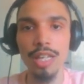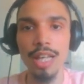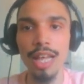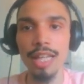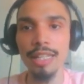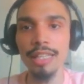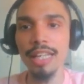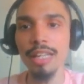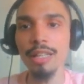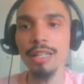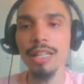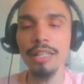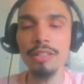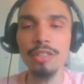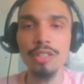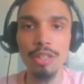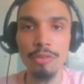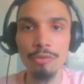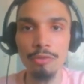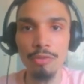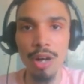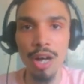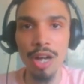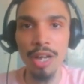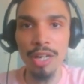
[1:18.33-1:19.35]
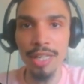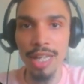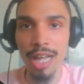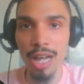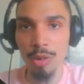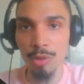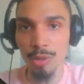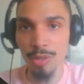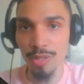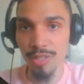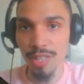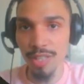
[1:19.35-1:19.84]
Then let's define
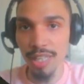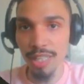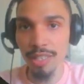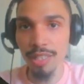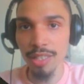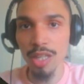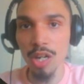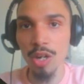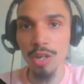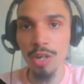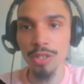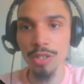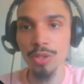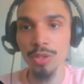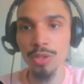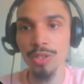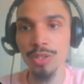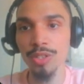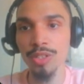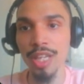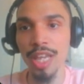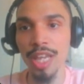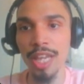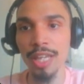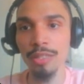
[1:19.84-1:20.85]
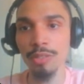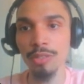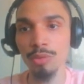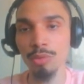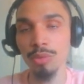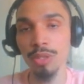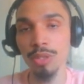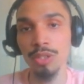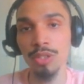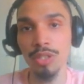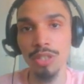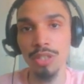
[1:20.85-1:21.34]
our second character set,
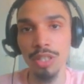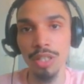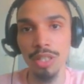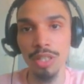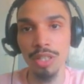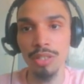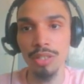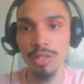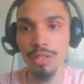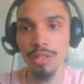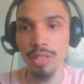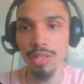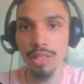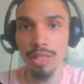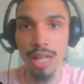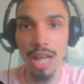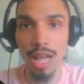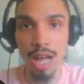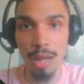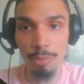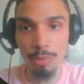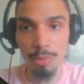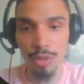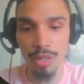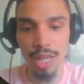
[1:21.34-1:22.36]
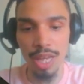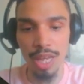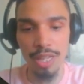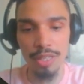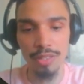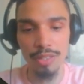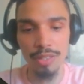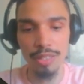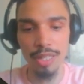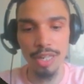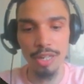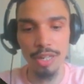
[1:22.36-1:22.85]
which is
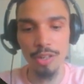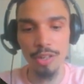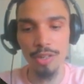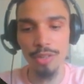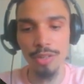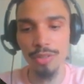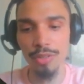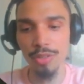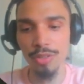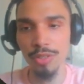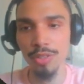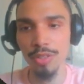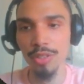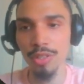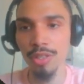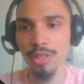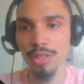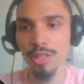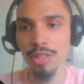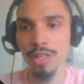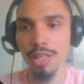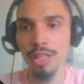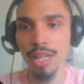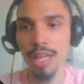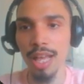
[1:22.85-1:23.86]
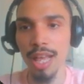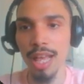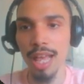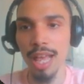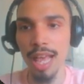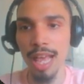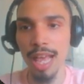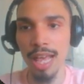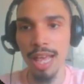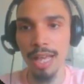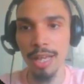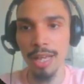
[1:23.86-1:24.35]
uppercase letters.
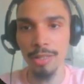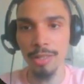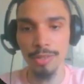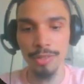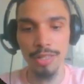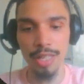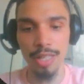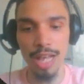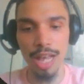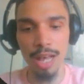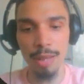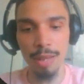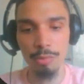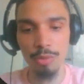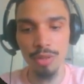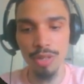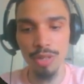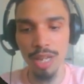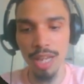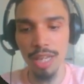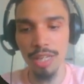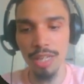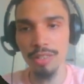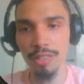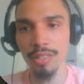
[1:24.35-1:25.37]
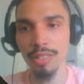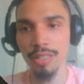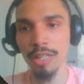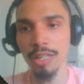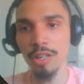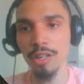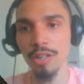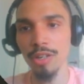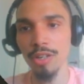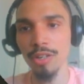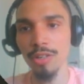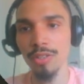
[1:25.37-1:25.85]
And uppercase
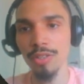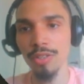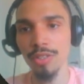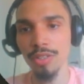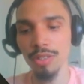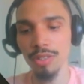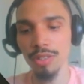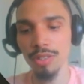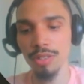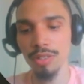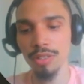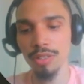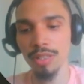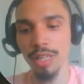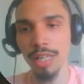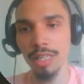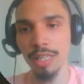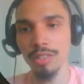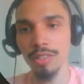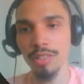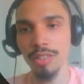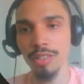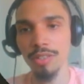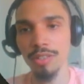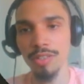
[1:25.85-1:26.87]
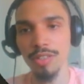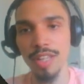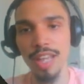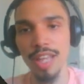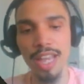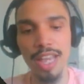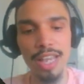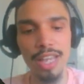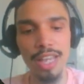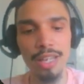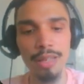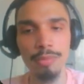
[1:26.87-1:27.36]
letters takes the
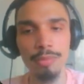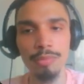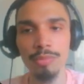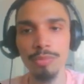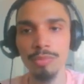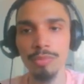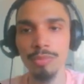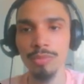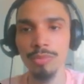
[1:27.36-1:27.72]
same.